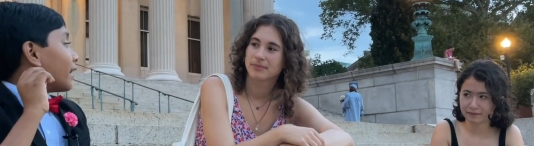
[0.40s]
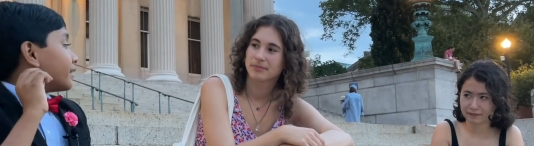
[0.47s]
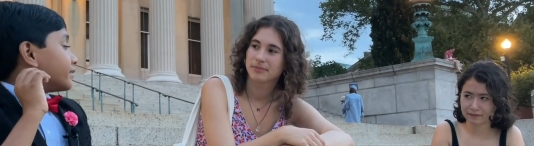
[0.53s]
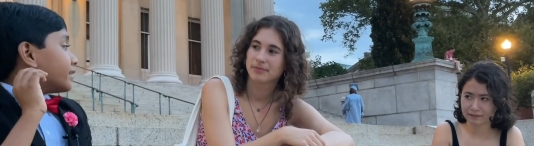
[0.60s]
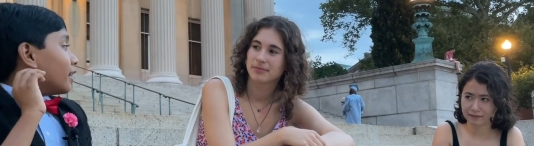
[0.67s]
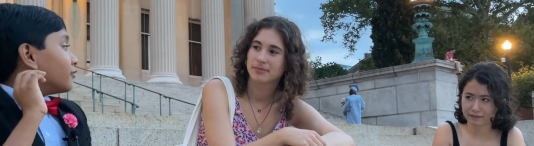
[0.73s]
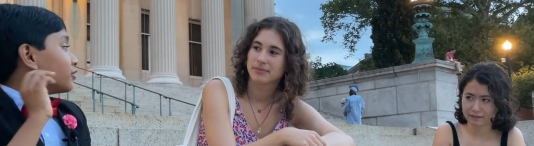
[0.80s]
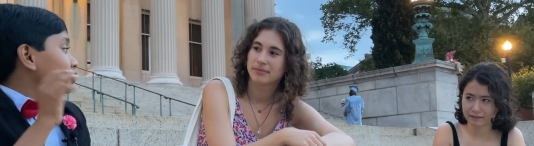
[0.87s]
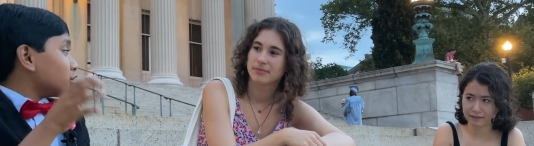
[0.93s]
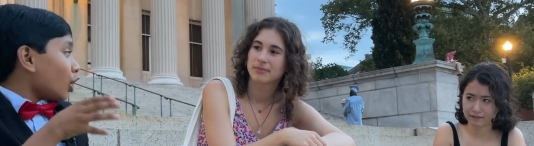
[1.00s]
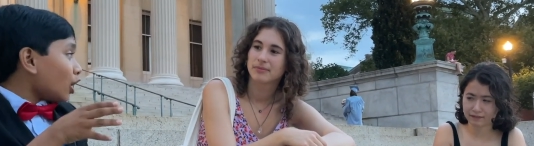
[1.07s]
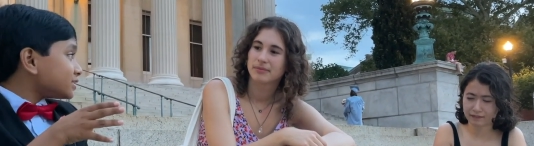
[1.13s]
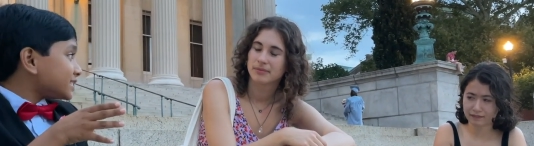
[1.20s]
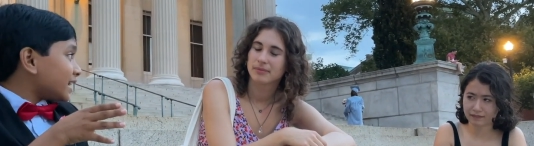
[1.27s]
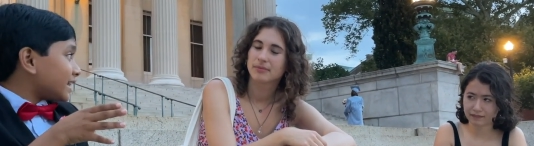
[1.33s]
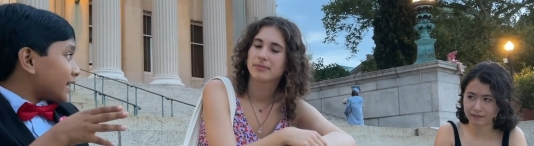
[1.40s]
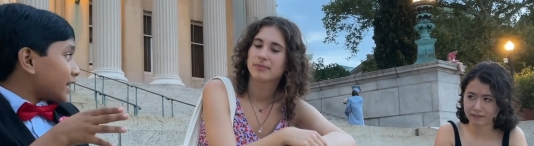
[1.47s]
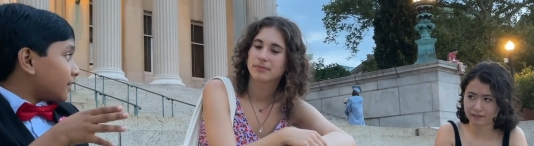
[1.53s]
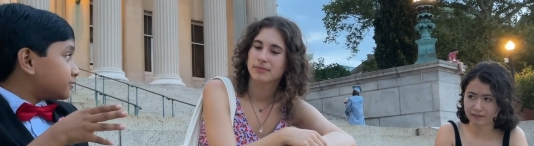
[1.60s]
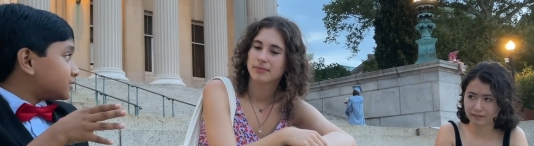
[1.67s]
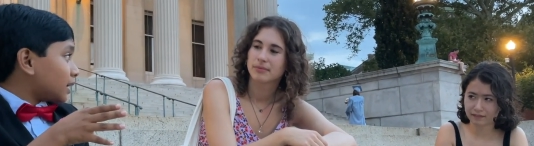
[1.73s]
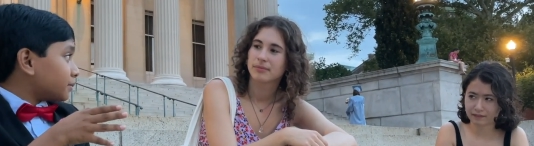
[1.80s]
Speaker 1: the velocity
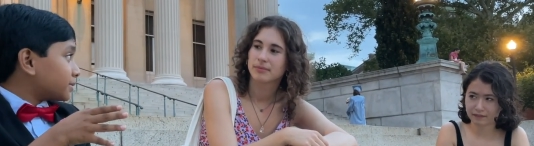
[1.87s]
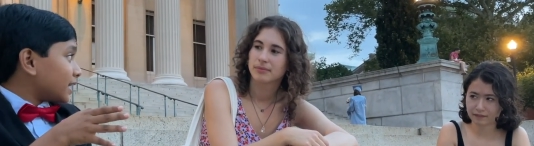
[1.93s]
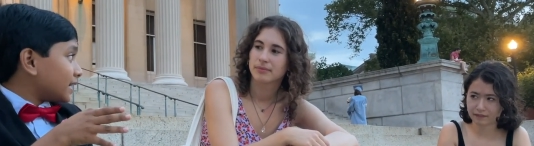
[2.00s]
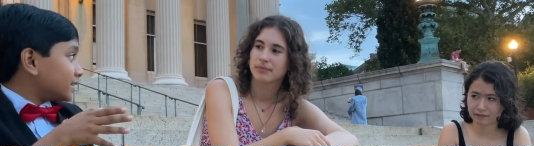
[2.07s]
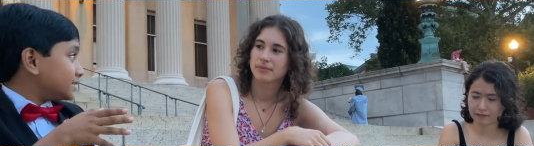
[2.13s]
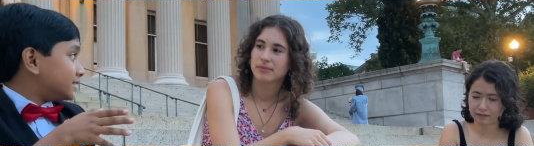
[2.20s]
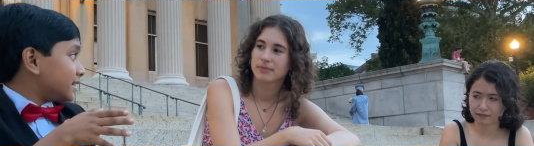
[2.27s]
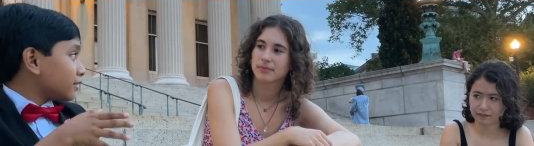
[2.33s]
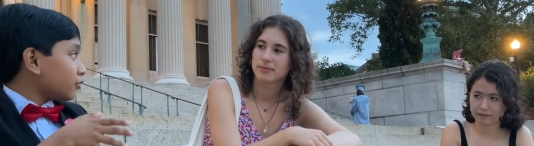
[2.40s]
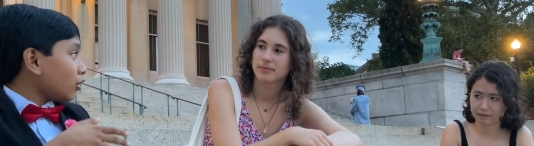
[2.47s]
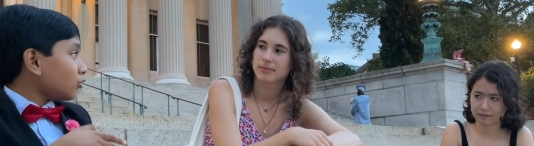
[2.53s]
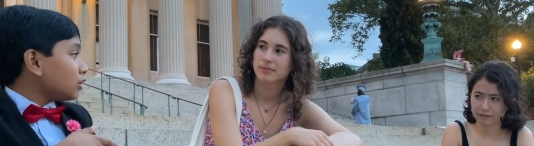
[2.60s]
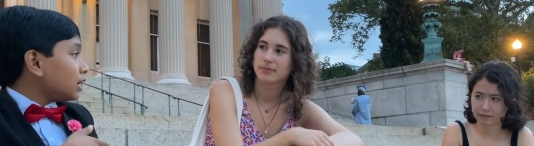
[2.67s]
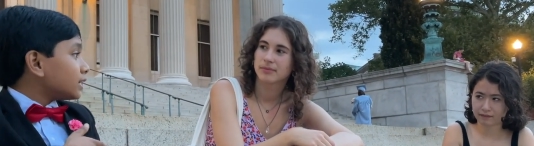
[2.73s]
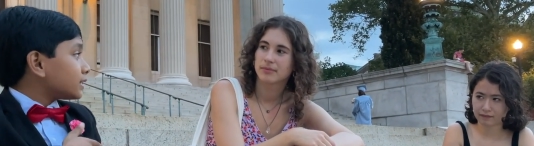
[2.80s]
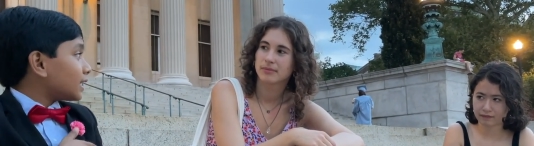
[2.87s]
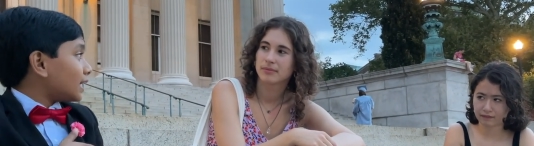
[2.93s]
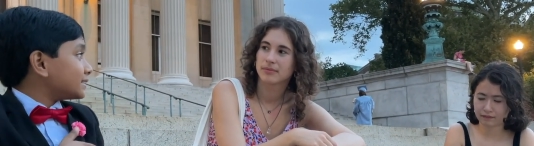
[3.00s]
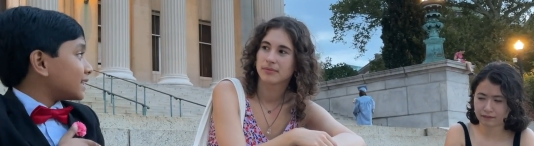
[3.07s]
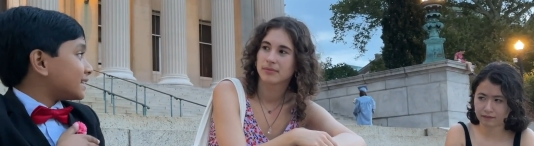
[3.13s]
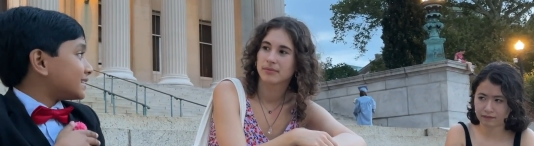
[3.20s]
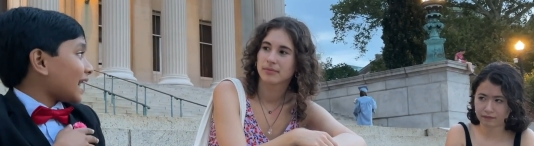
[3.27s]
of something is zero,
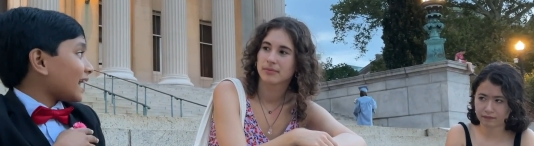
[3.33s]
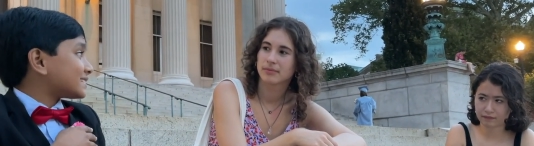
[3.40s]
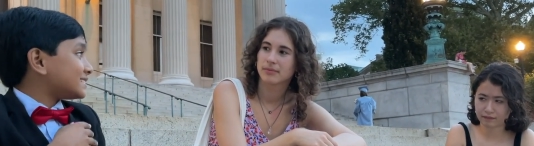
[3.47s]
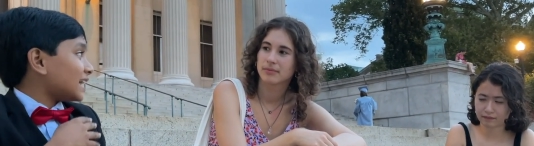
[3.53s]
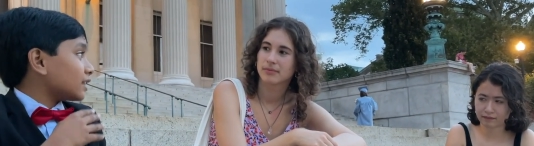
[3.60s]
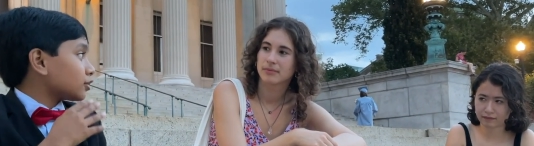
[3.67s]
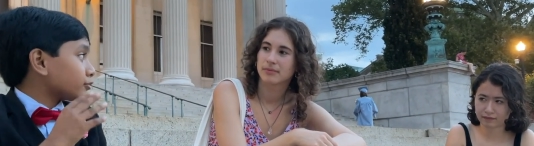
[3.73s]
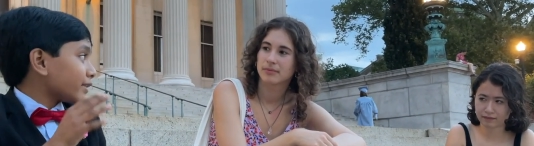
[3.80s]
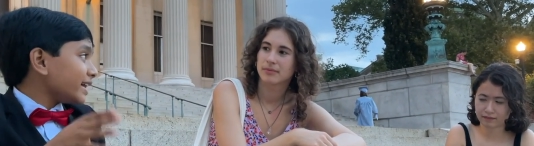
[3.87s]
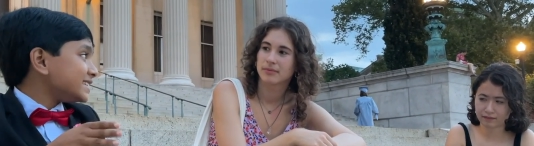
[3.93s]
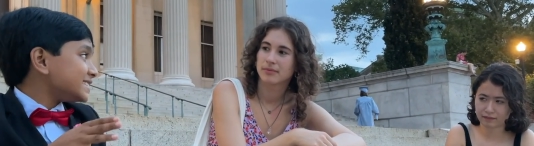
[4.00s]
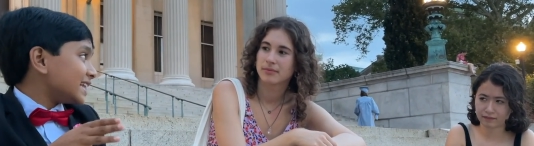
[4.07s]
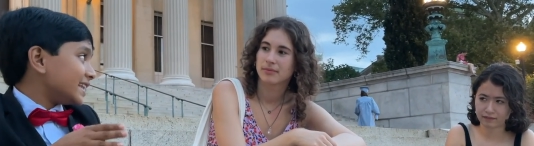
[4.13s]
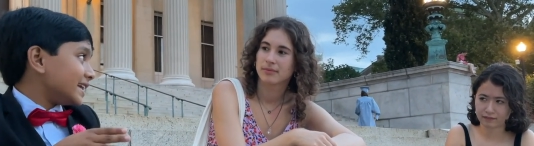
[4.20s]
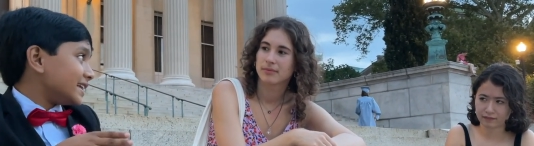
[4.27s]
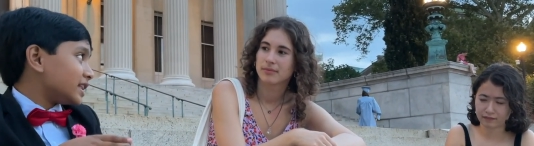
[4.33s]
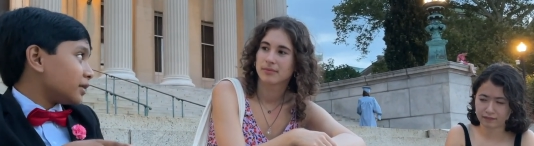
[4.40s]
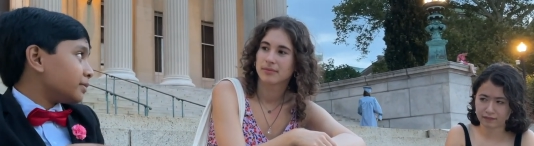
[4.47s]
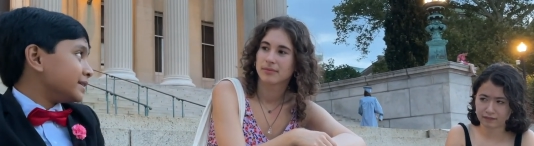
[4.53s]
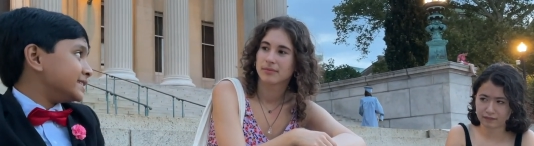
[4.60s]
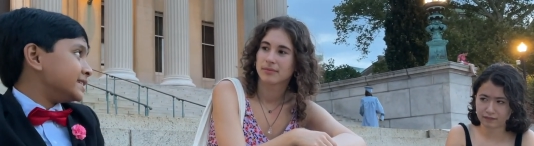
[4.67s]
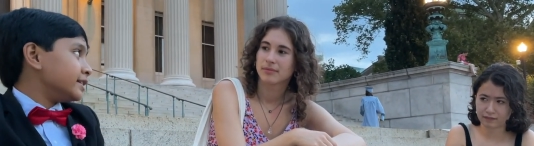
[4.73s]
does its acceleration need
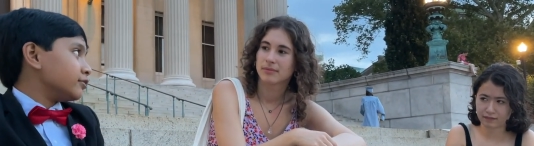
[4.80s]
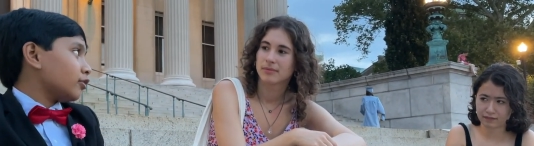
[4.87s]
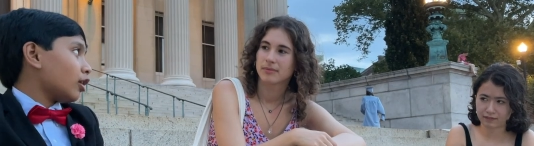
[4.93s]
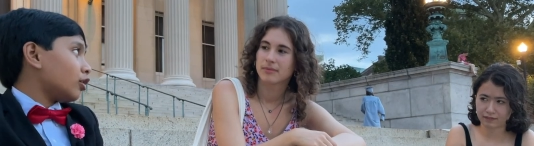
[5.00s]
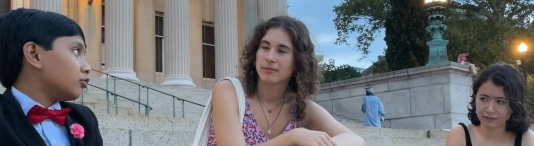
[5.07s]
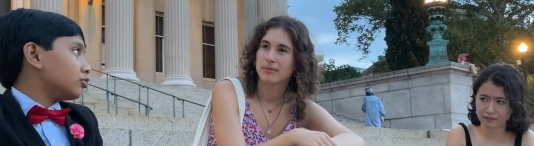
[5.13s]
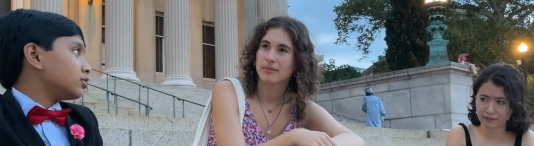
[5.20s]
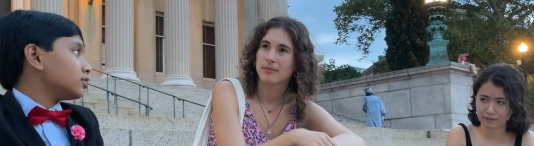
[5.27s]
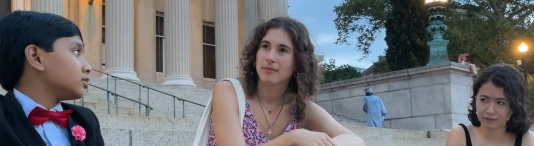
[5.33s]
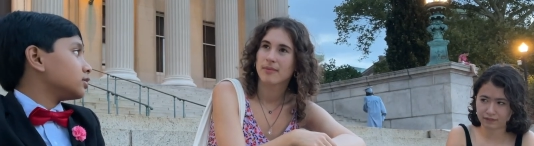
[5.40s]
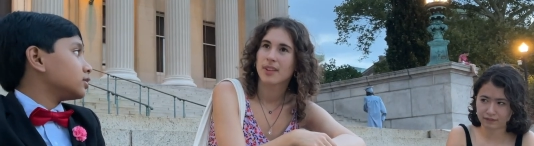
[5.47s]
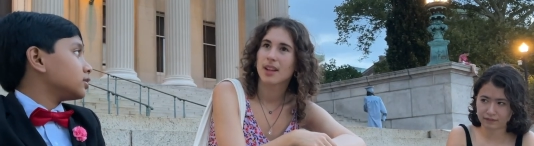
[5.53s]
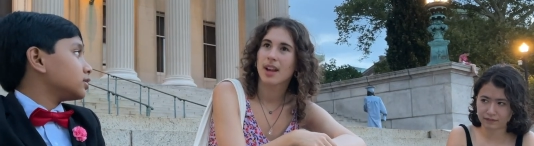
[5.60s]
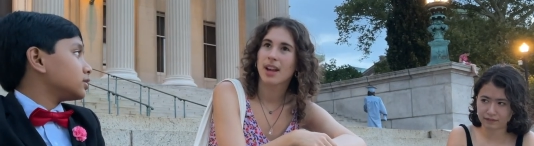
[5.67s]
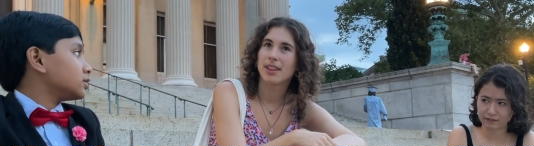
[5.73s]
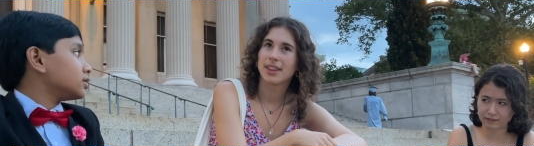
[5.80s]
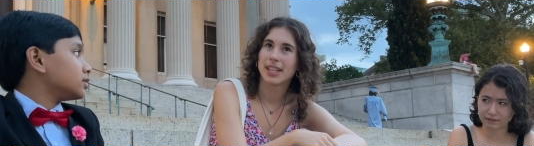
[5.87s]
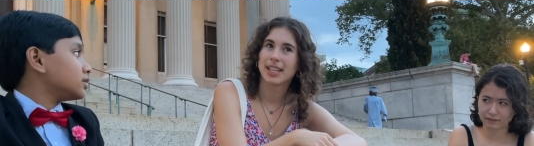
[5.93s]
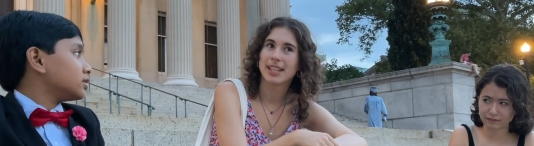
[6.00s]
to be zero? I think